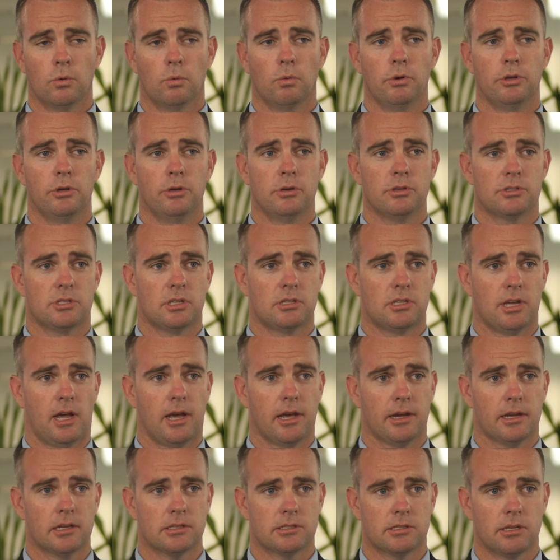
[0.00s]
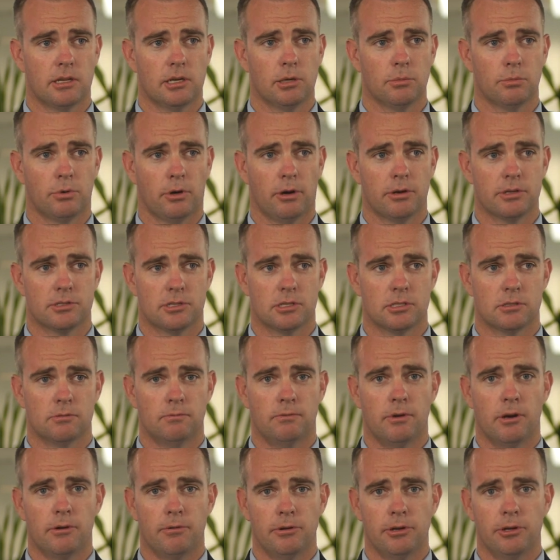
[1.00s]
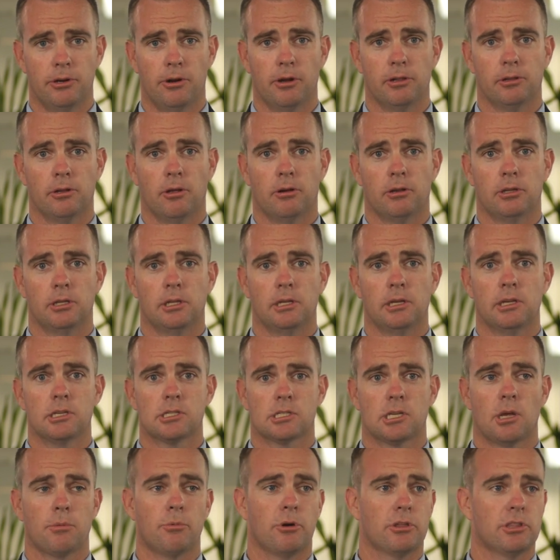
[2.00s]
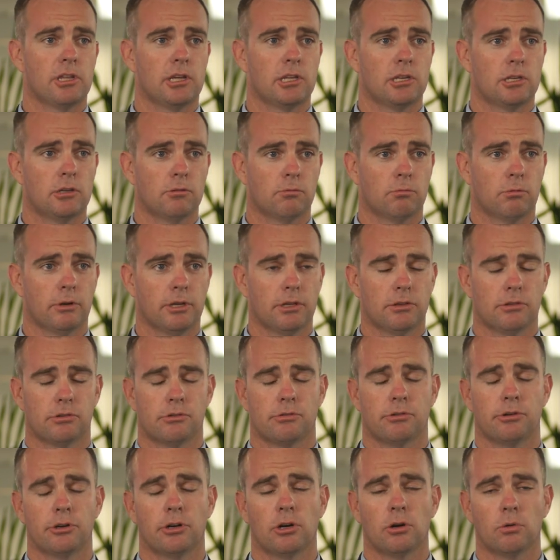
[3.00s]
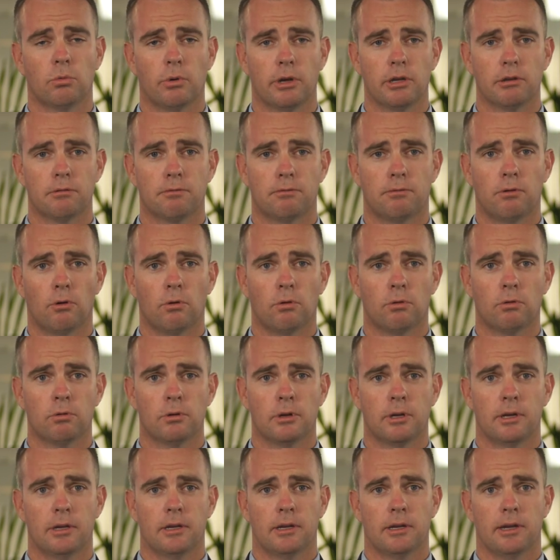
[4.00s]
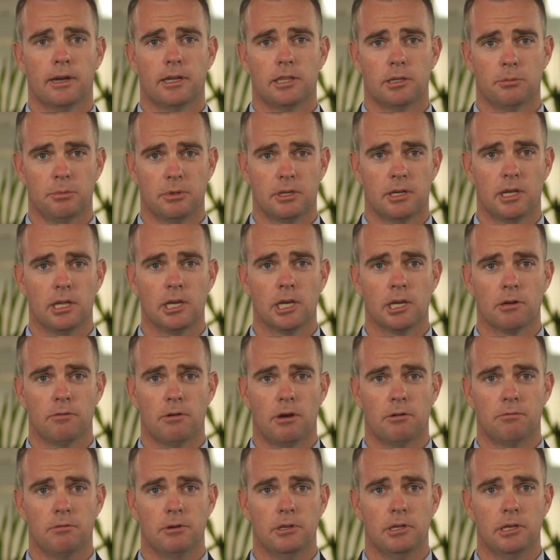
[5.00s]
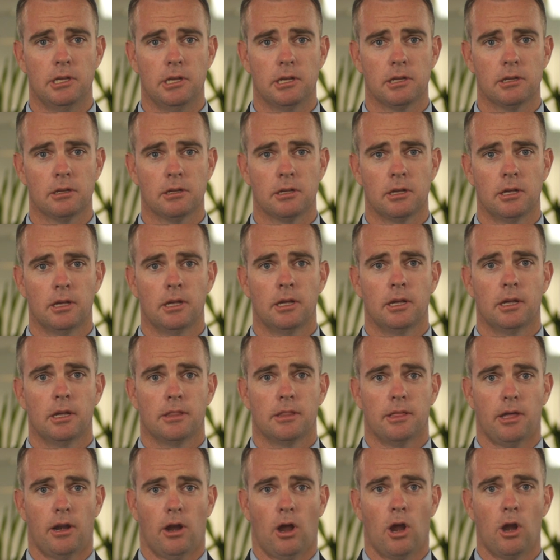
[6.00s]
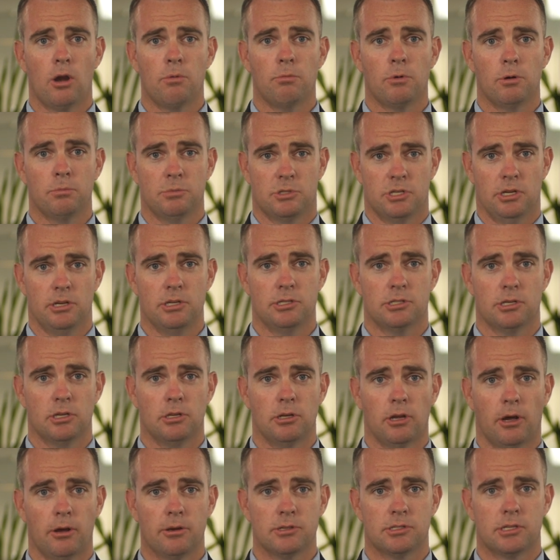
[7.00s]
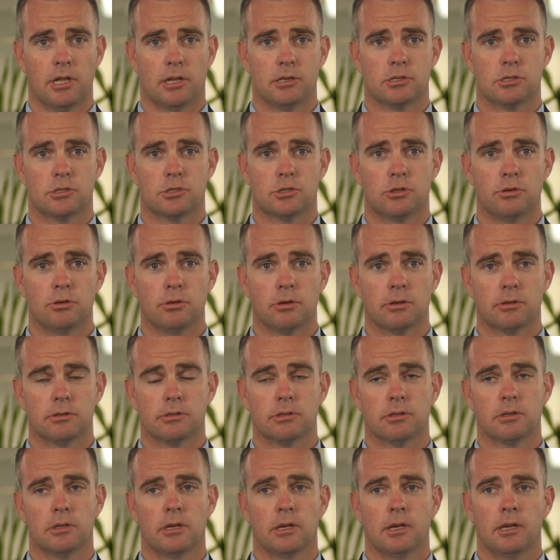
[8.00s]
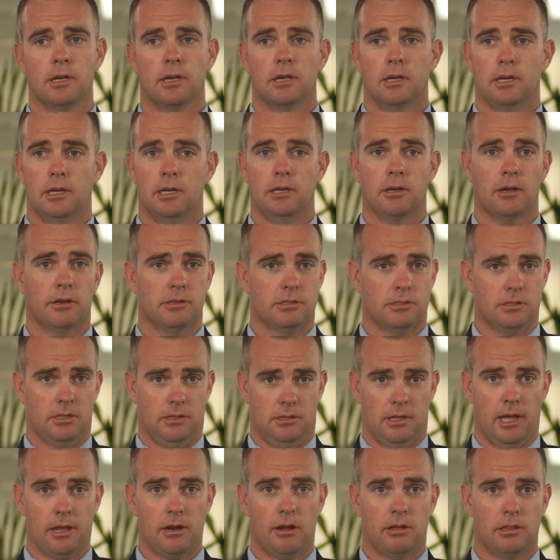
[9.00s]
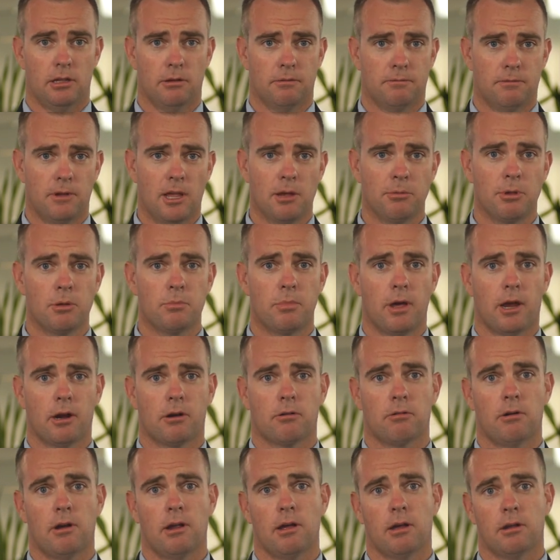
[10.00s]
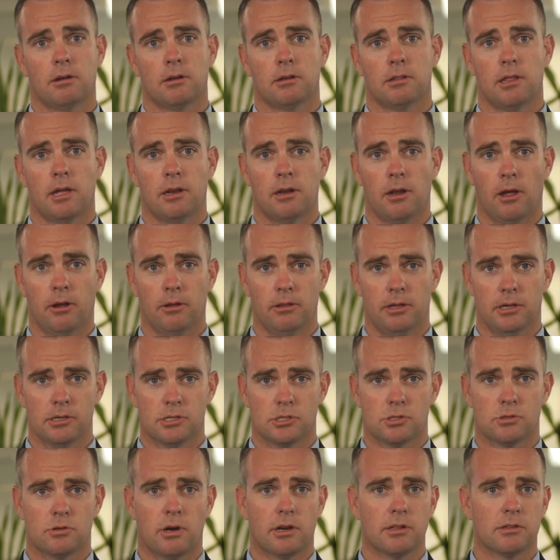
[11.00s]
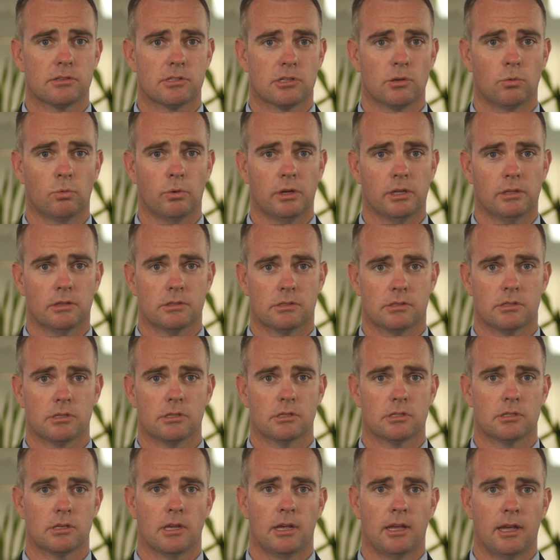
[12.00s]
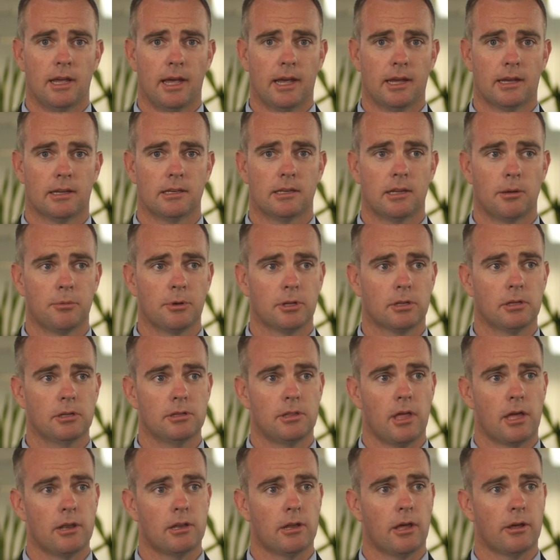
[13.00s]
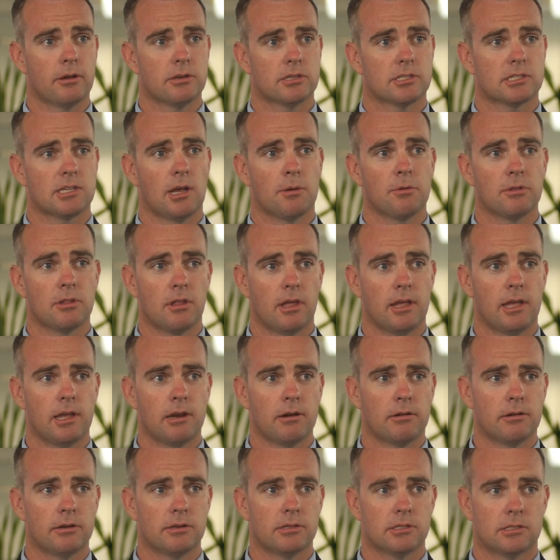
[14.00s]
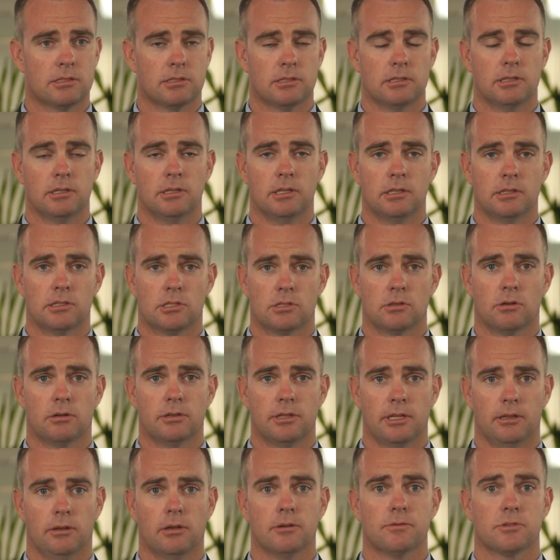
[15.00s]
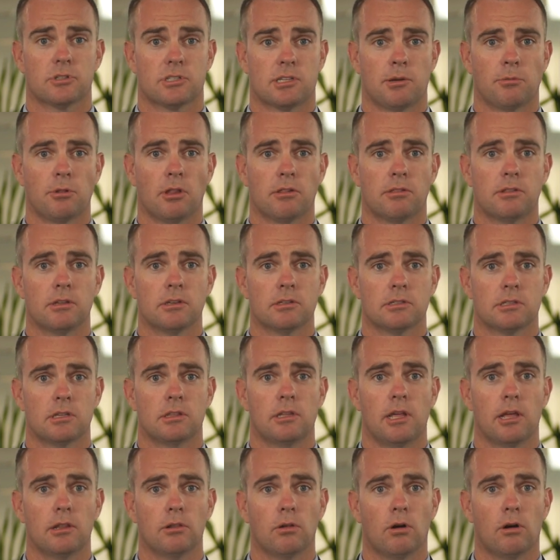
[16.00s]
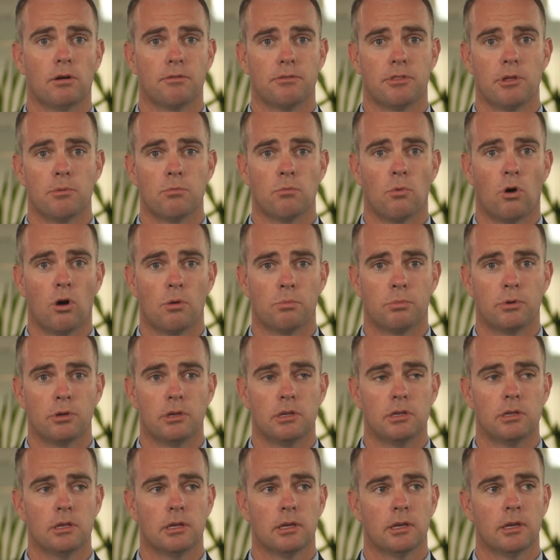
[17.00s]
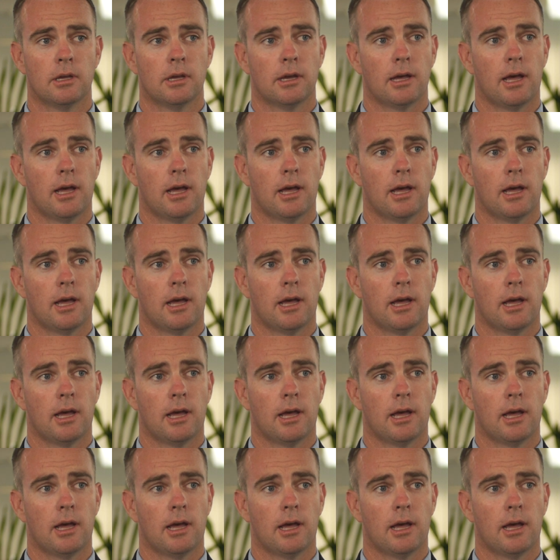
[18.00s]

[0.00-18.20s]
We use the target setting process very early on in the year, so by the end of week three or week four, at the beginning of every year, that homeroom teacher knows that student, they know their family background, they know their strengths and weaknesses academically, they know some of the areas inside their life or some of the things in their life that might be